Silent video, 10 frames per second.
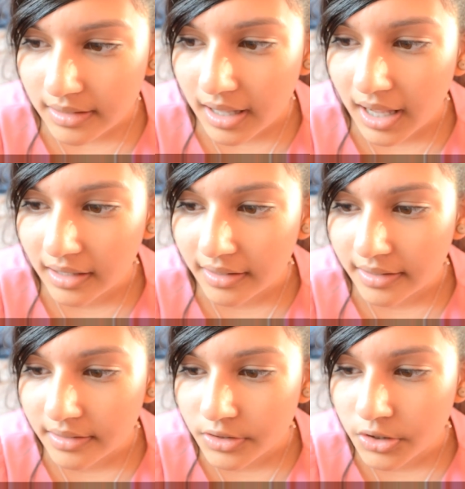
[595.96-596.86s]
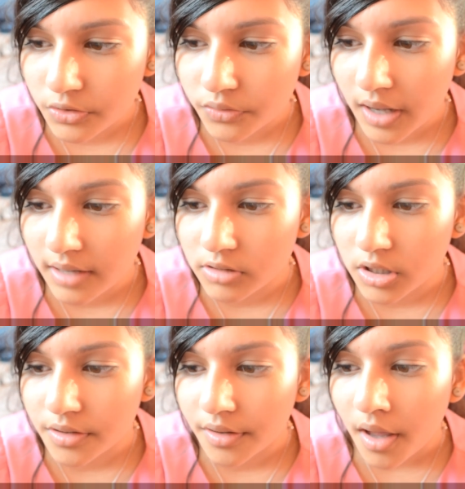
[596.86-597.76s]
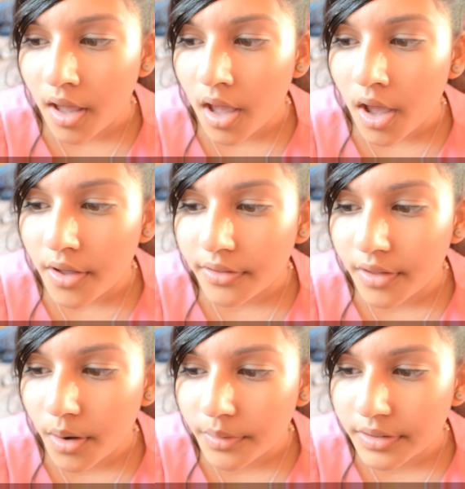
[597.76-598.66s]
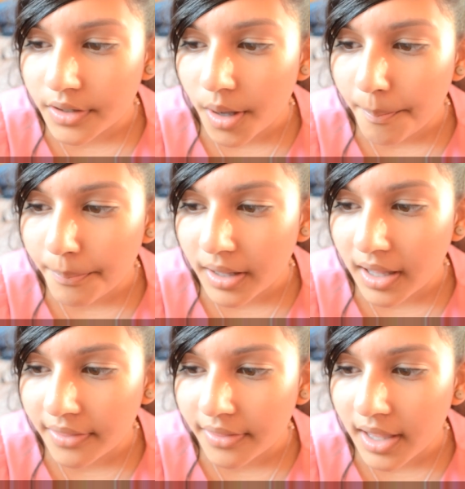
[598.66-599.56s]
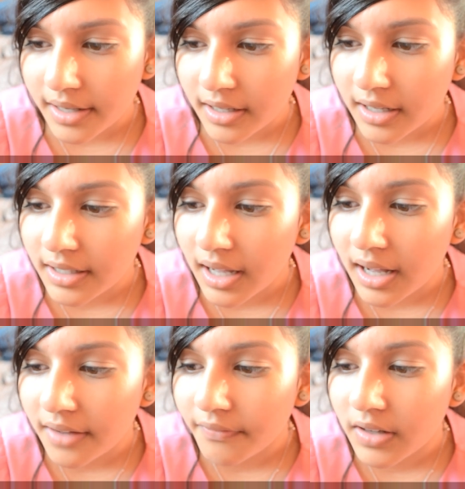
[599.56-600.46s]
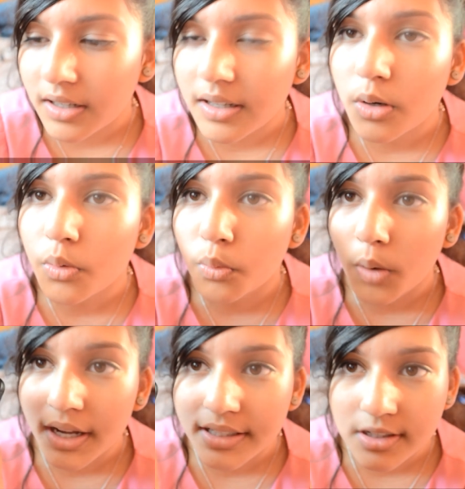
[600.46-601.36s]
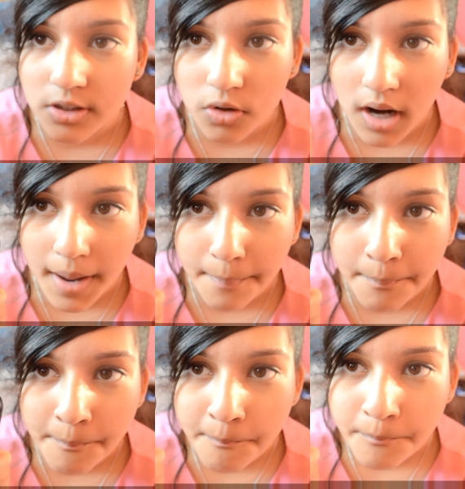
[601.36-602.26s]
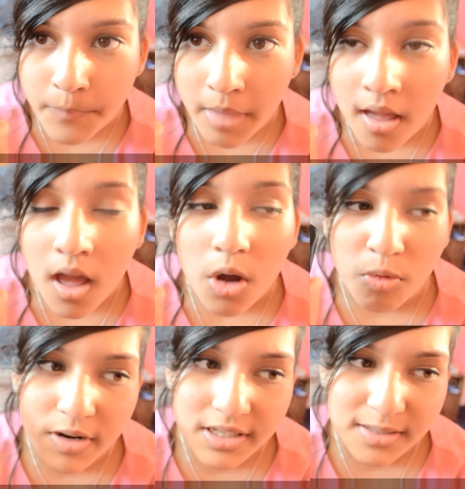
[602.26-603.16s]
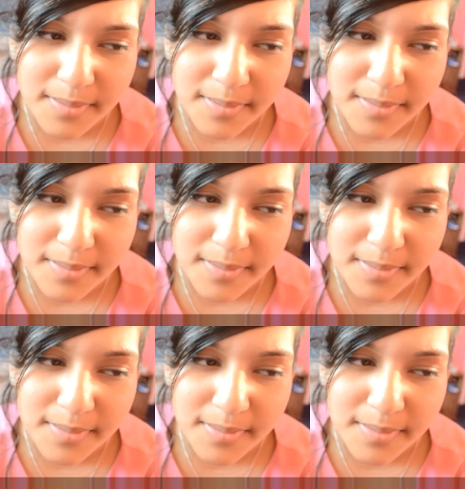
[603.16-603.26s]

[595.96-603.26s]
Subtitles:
Ali 2000, though, yep. And then I have Whitagram, which is